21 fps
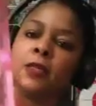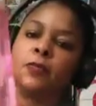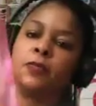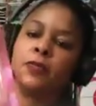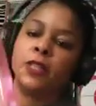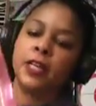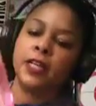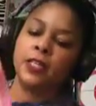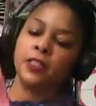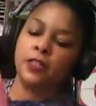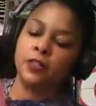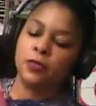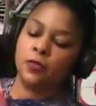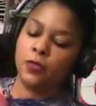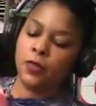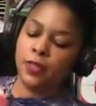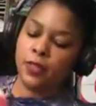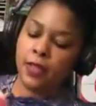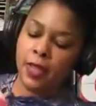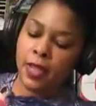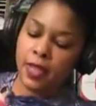a place
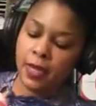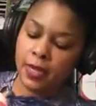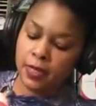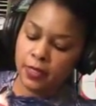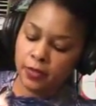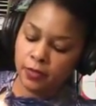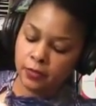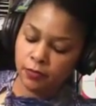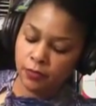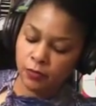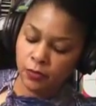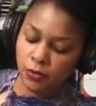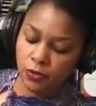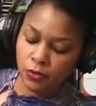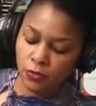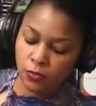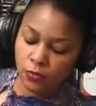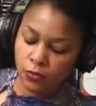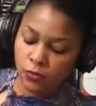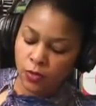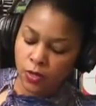with 8
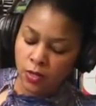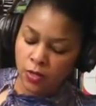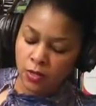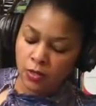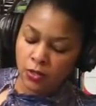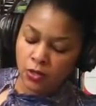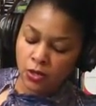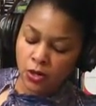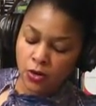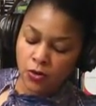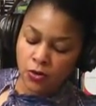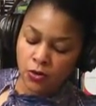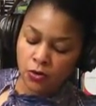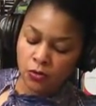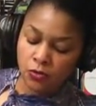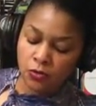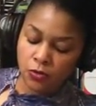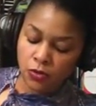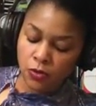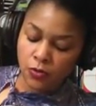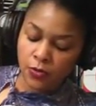little
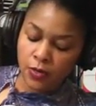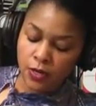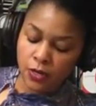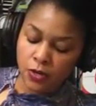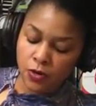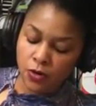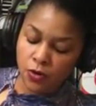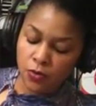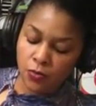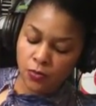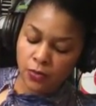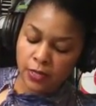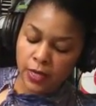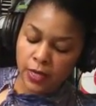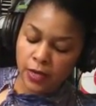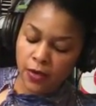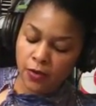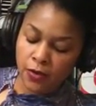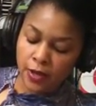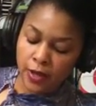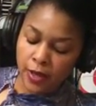circles. So then you could say,
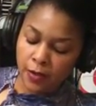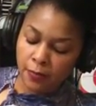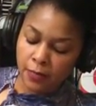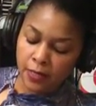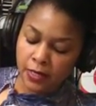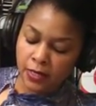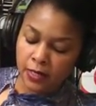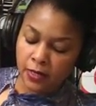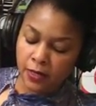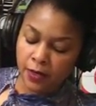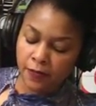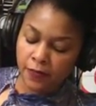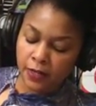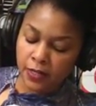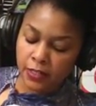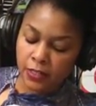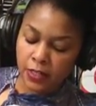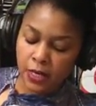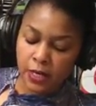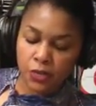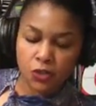okay, how many of these
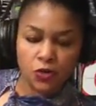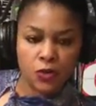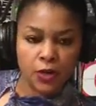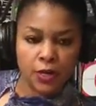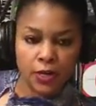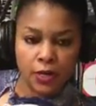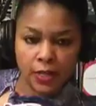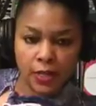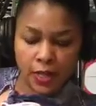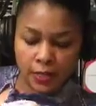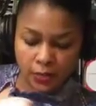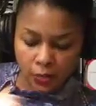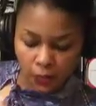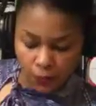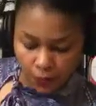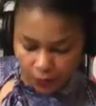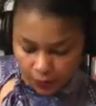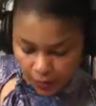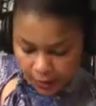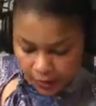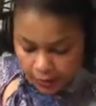did I drink? And that's a
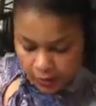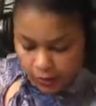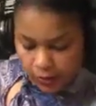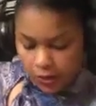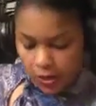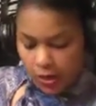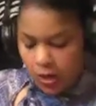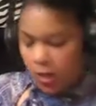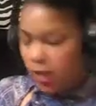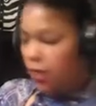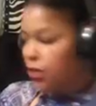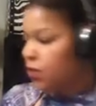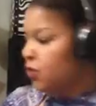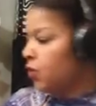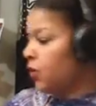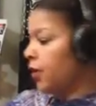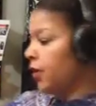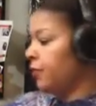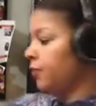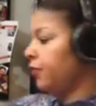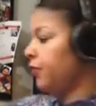reminder. You
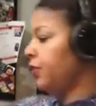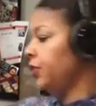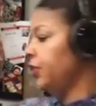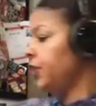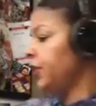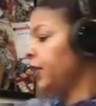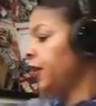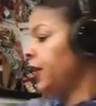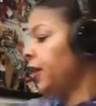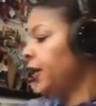can put,